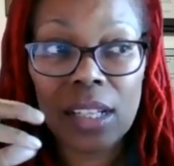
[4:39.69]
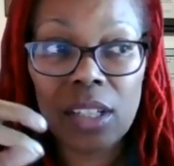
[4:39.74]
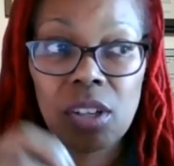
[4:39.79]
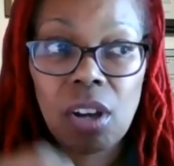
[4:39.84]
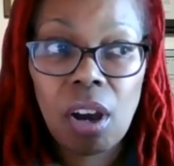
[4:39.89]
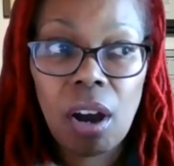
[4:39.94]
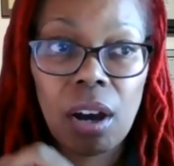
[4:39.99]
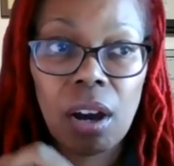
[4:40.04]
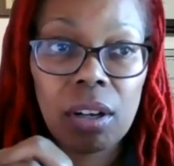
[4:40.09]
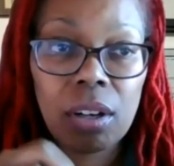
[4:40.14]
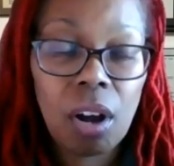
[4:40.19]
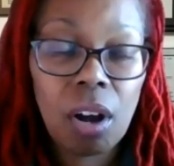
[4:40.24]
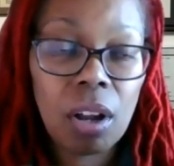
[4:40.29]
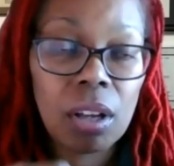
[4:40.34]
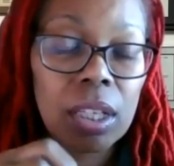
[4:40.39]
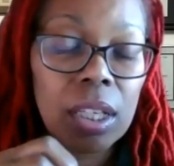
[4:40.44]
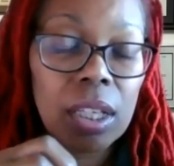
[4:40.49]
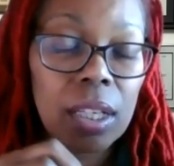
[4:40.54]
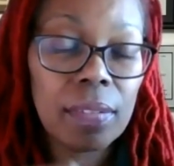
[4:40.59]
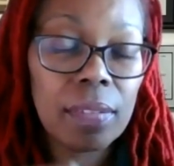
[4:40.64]
not
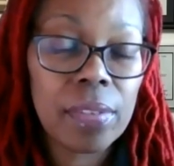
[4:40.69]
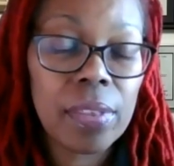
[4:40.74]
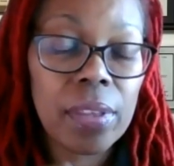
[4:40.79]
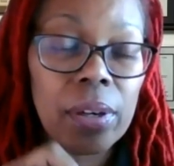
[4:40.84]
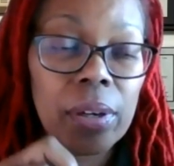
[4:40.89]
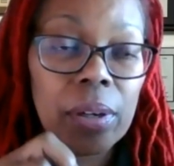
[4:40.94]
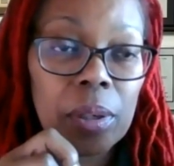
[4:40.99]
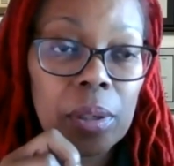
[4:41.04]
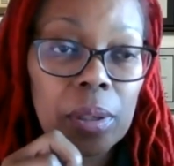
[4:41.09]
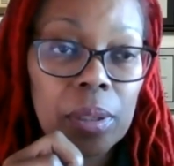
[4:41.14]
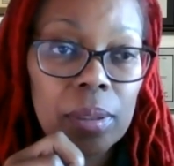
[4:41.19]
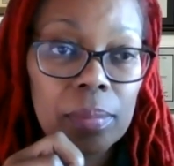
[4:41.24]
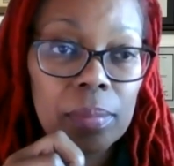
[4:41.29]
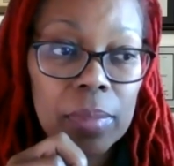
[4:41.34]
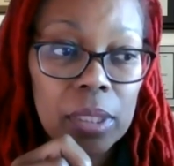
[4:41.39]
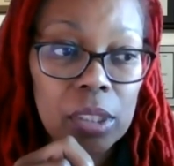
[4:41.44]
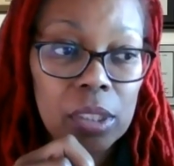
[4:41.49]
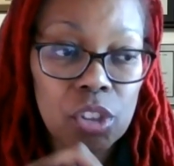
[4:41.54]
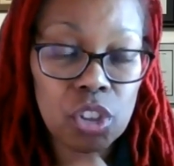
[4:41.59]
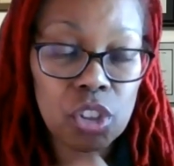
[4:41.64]
all of their
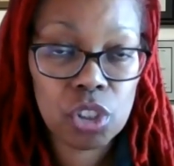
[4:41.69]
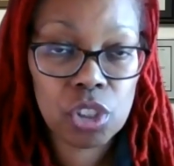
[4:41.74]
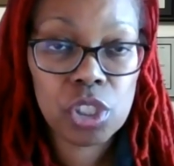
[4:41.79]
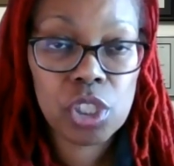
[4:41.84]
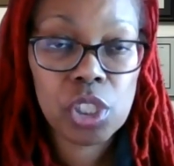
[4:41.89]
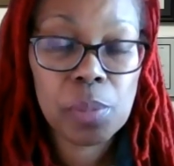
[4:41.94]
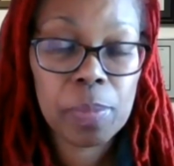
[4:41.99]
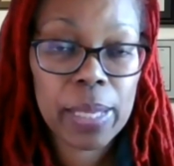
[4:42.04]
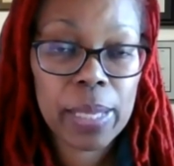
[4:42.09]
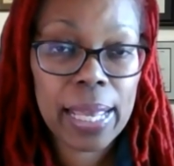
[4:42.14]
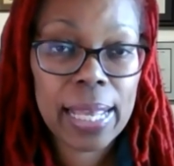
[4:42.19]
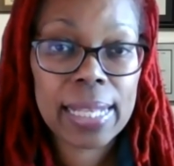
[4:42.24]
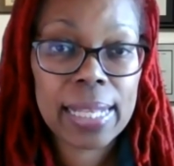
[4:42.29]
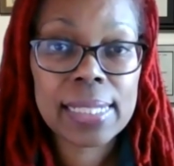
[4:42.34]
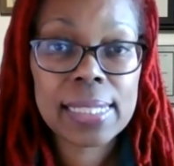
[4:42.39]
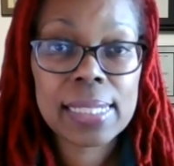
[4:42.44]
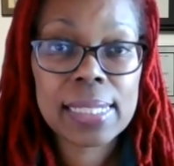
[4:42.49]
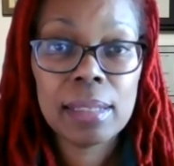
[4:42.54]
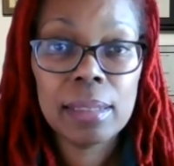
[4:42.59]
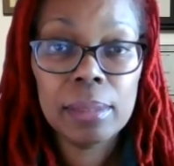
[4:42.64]
insurance
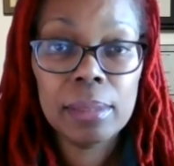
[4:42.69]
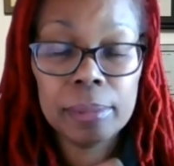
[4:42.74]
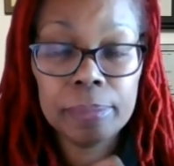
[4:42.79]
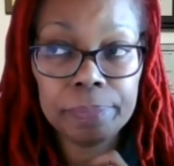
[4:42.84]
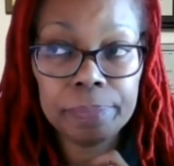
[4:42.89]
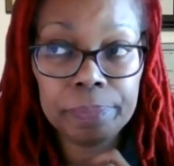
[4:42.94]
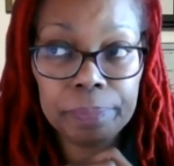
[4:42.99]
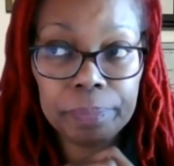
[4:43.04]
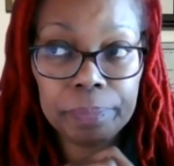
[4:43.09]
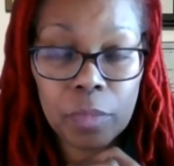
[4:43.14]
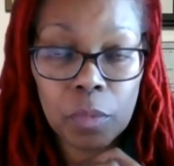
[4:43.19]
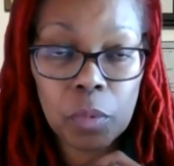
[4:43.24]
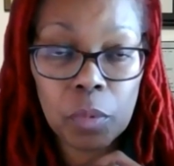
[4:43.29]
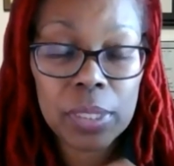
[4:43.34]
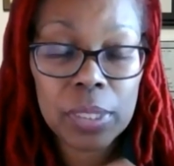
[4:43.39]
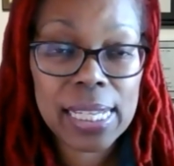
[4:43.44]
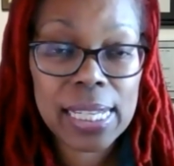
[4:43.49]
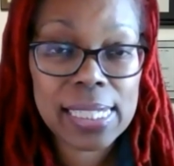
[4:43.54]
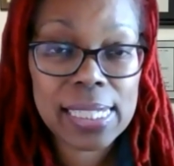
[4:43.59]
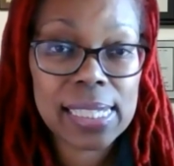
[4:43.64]
plans will
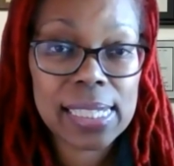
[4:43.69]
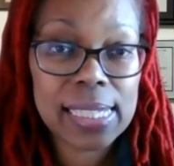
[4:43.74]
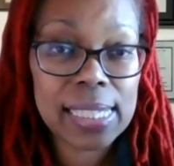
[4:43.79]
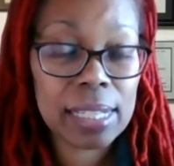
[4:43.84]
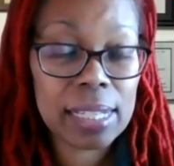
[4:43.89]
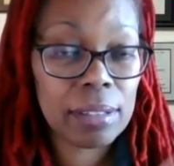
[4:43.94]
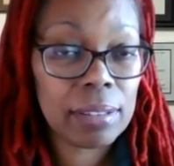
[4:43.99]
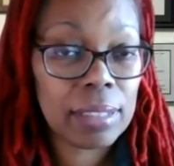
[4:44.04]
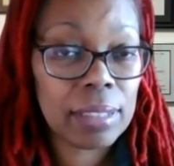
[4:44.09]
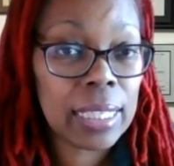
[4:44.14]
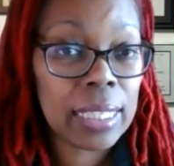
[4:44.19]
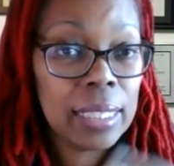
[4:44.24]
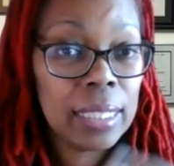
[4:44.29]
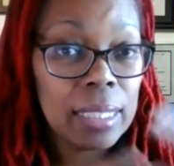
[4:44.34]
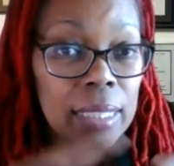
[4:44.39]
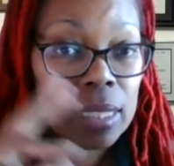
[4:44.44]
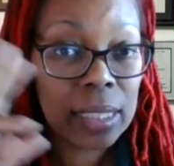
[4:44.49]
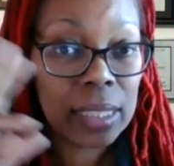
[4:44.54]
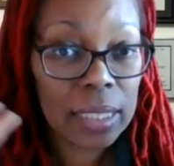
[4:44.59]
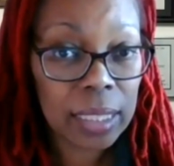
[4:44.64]
necessarily
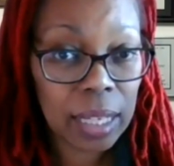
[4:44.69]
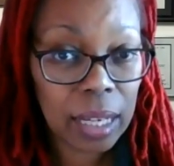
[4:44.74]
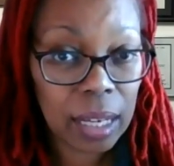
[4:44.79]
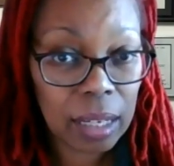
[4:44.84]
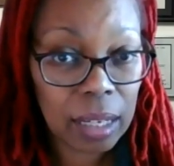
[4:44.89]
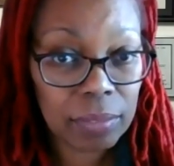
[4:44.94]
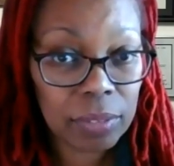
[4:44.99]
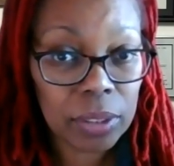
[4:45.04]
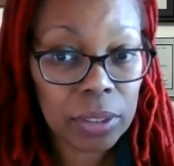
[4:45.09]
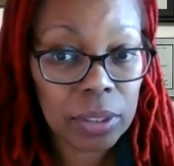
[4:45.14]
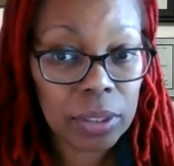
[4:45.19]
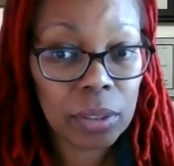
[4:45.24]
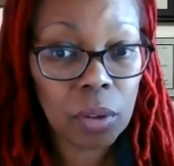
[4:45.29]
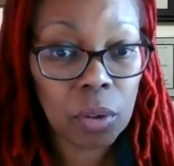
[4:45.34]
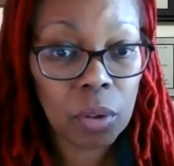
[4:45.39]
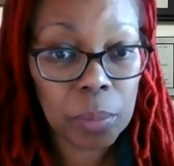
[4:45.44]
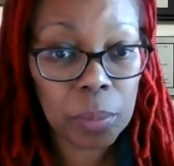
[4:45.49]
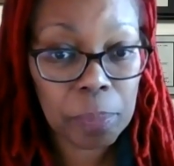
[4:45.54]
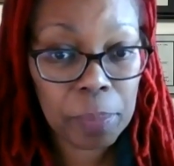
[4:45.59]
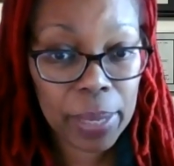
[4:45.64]
cover
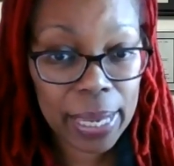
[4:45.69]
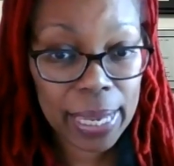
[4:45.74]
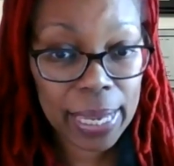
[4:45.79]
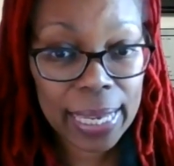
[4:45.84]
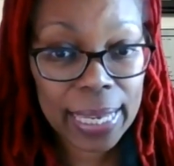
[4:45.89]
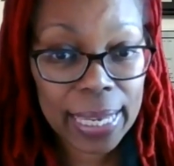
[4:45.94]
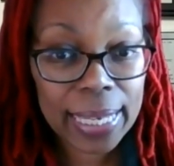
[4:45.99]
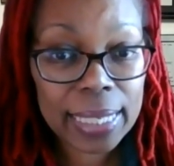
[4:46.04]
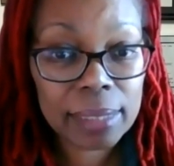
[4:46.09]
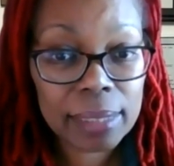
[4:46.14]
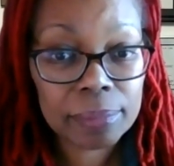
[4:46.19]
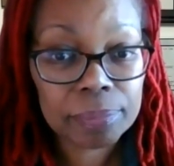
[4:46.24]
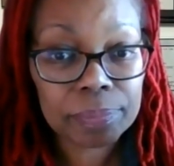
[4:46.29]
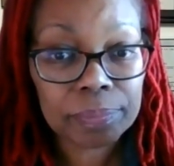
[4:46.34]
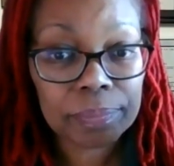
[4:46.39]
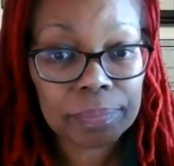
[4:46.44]
or pay